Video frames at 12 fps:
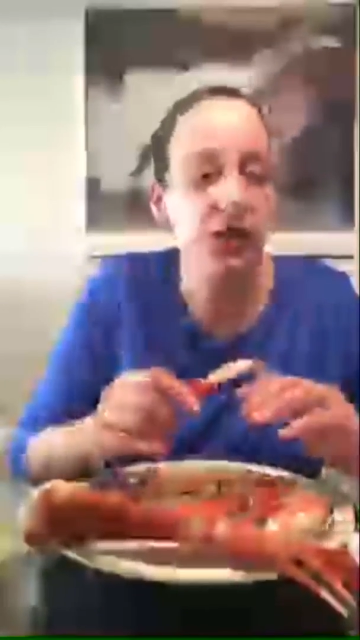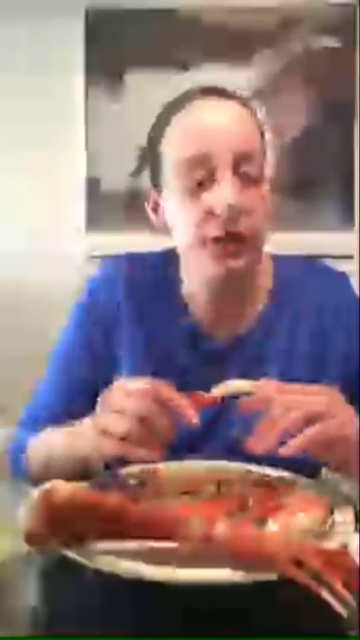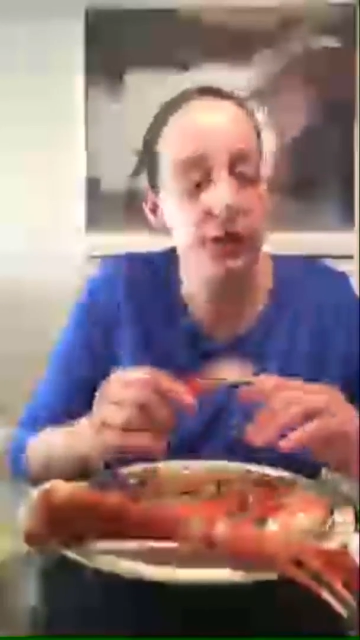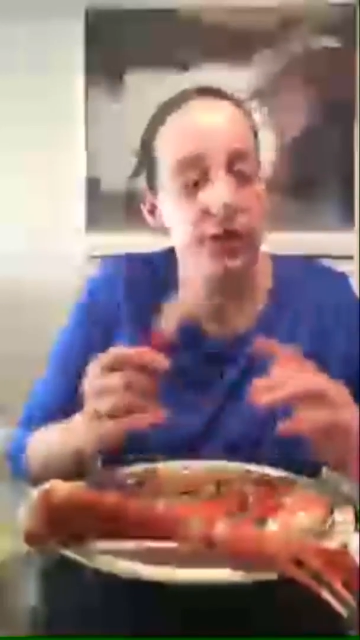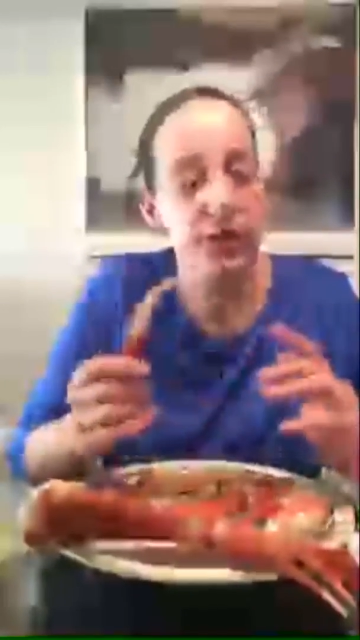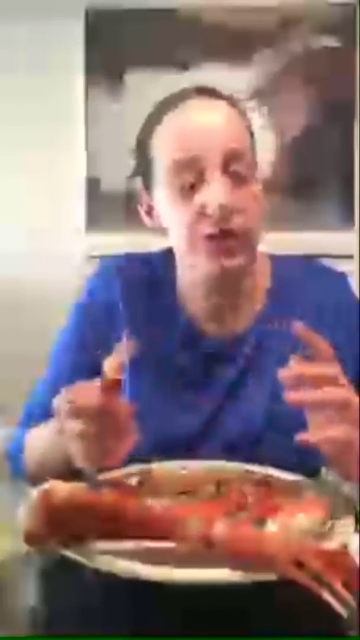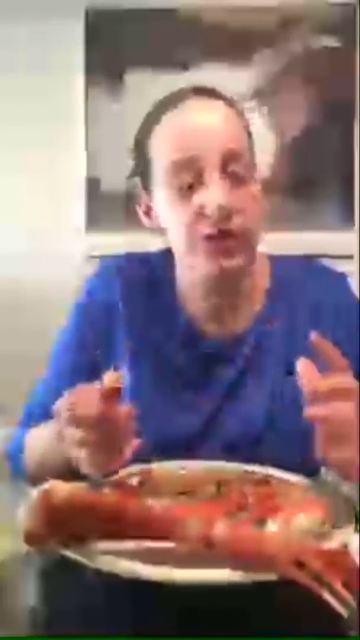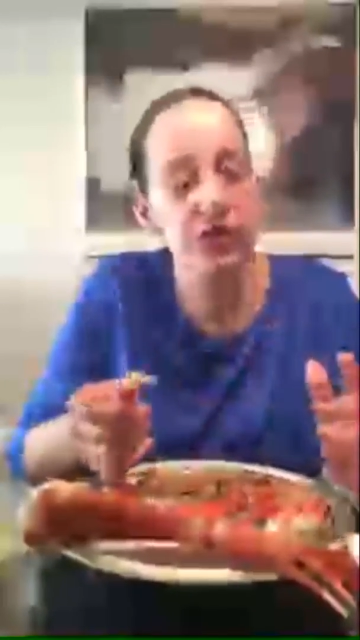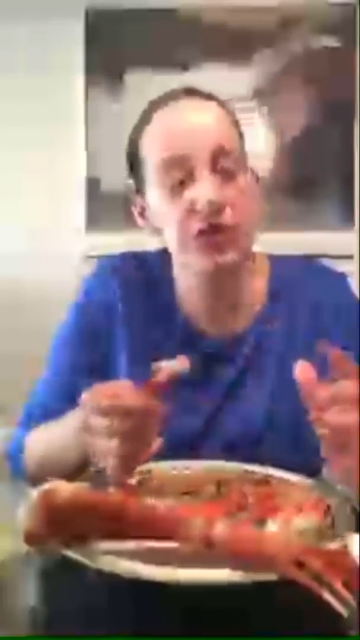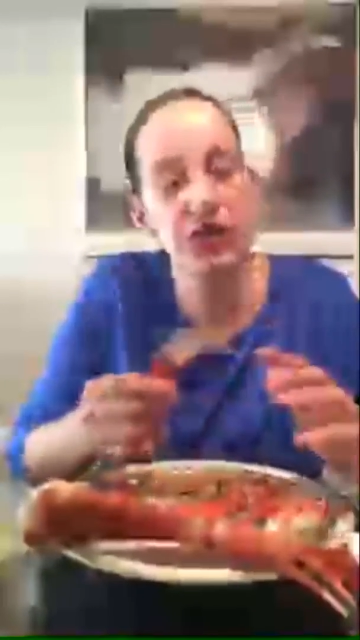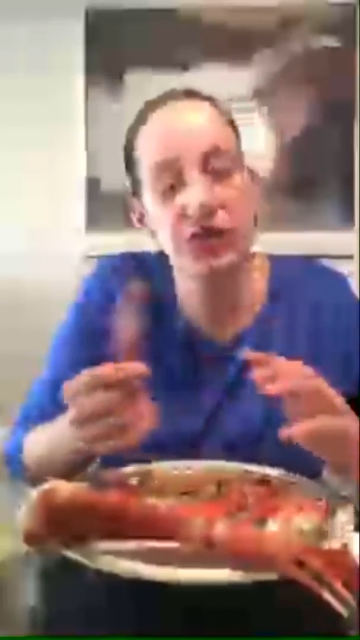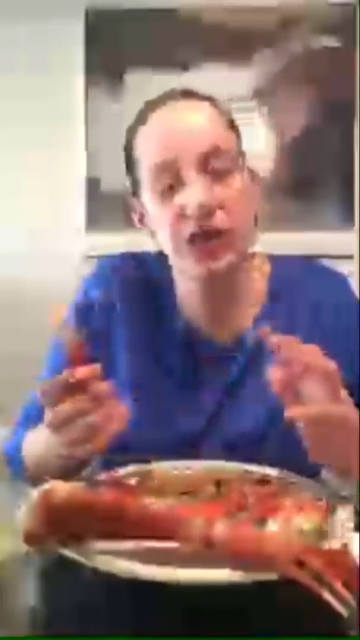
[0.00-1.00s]
and what is
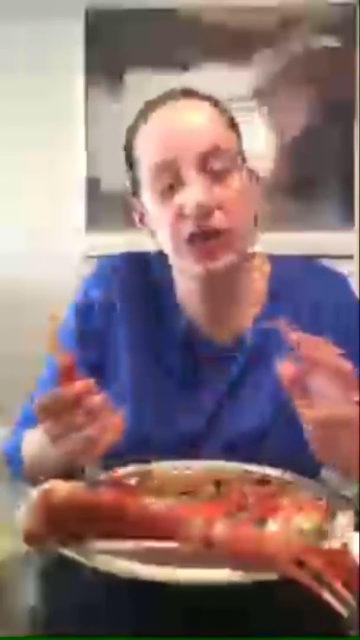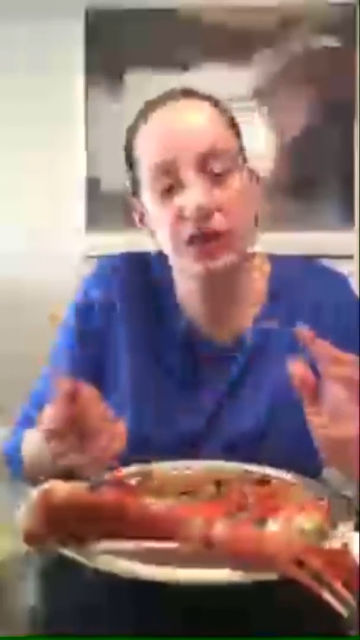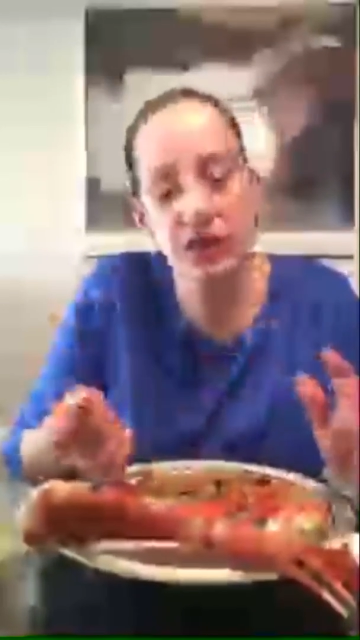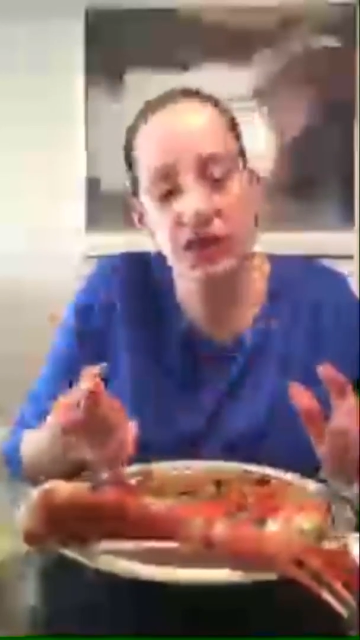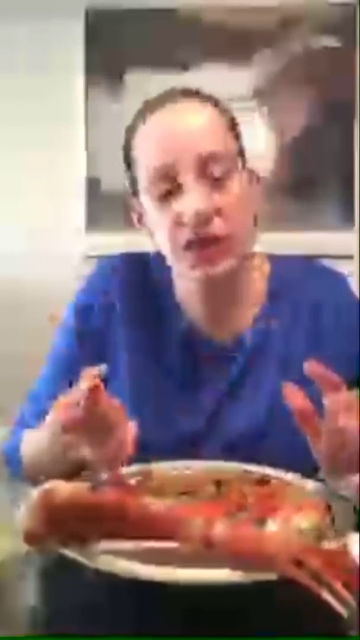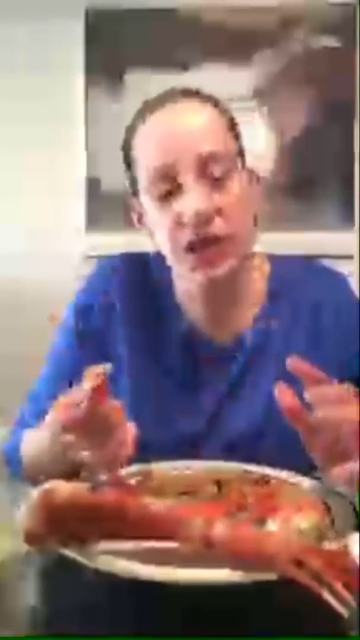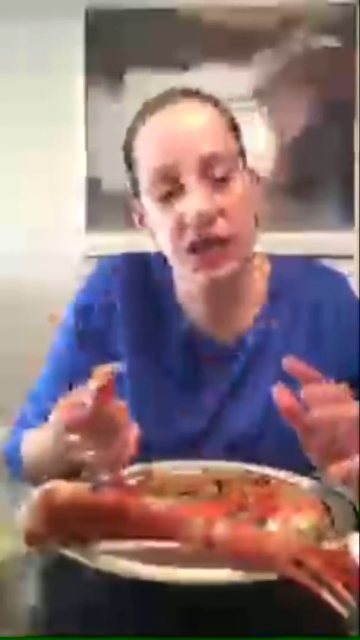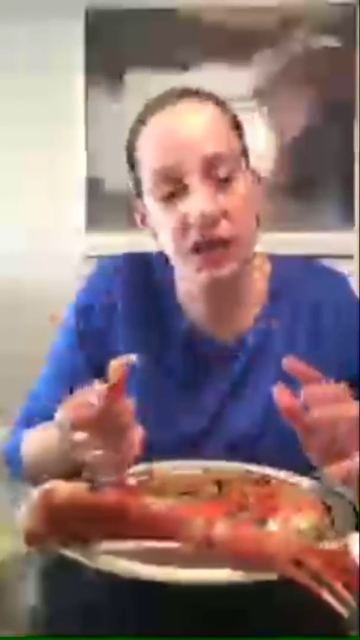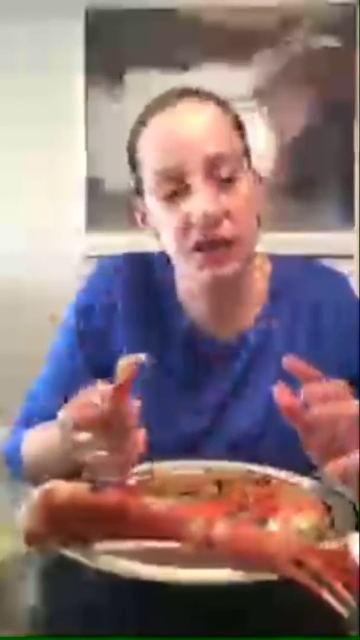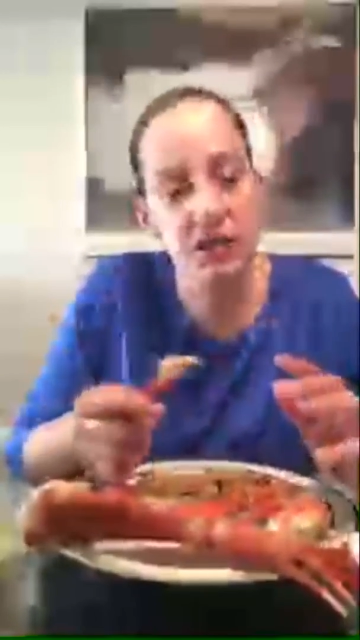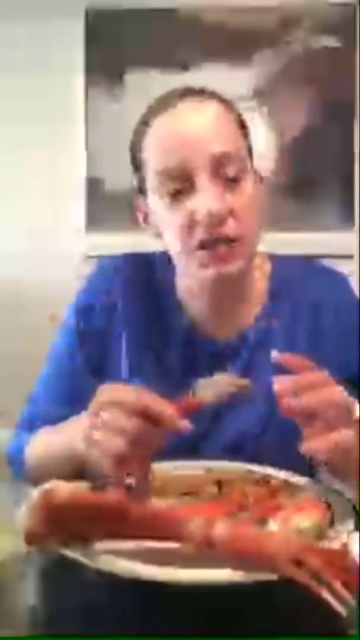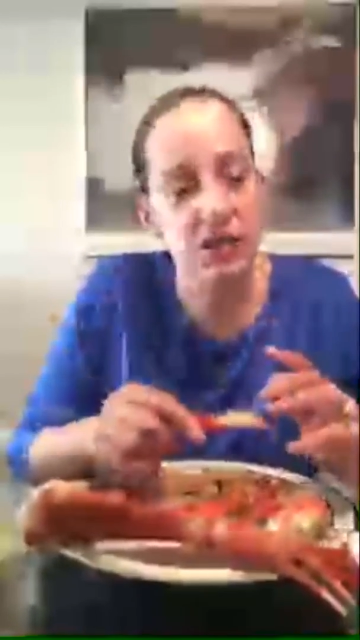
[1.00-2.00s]
going to take to
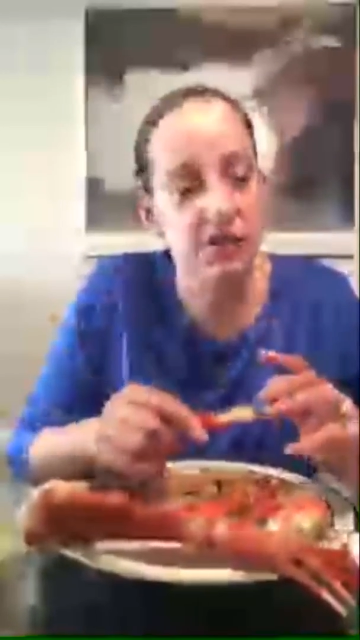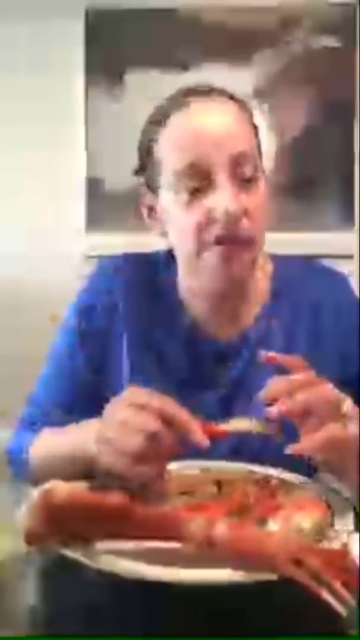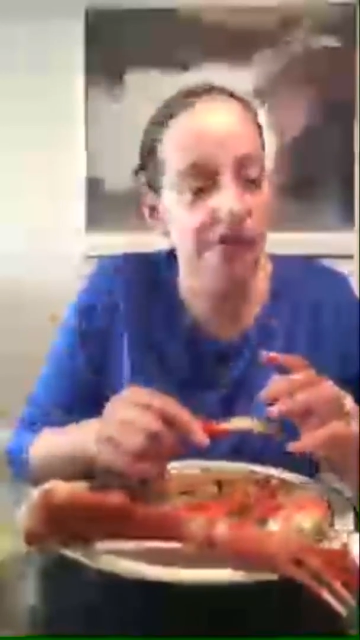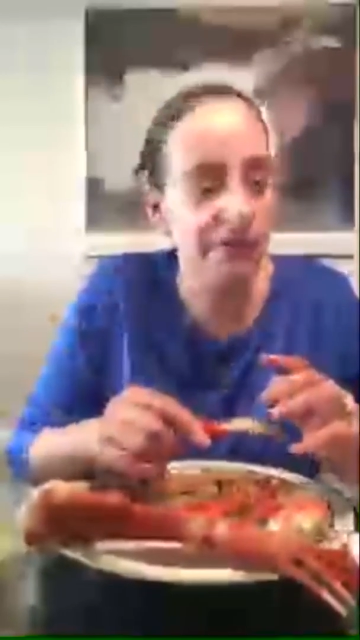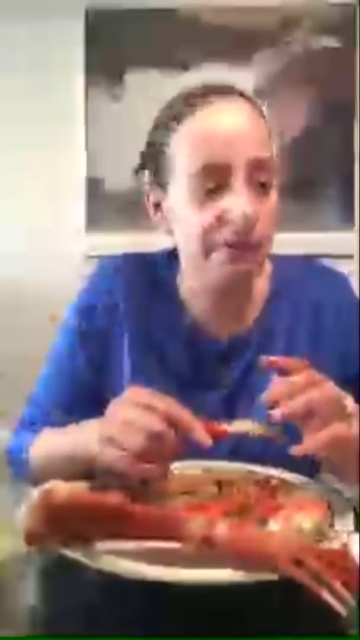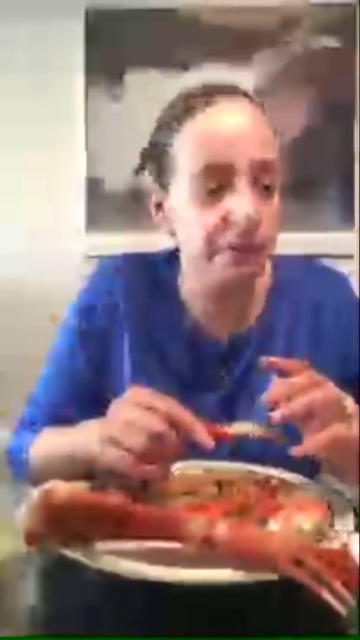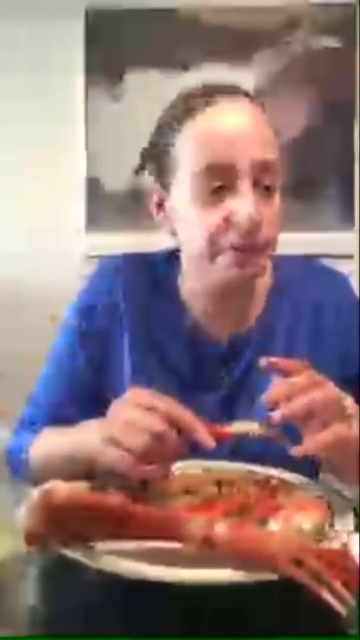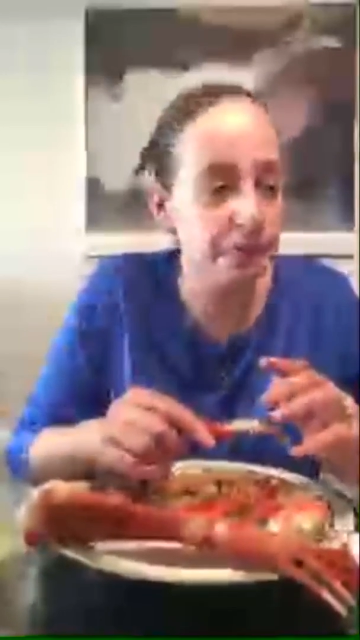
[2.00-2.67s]
change and